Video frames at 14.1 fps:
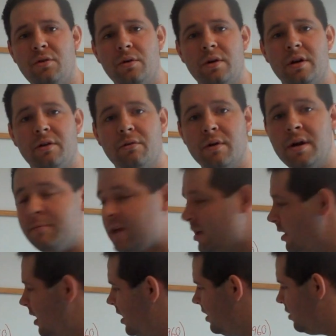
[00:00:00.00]
to an agreement,
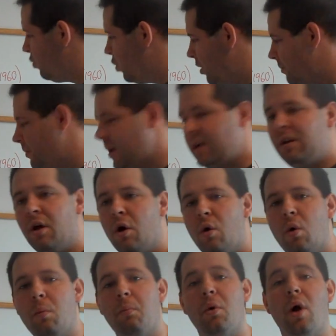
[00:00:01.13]
there would be
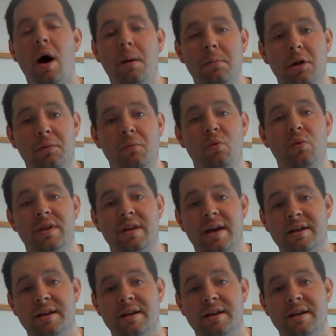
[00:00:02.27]
no problem with the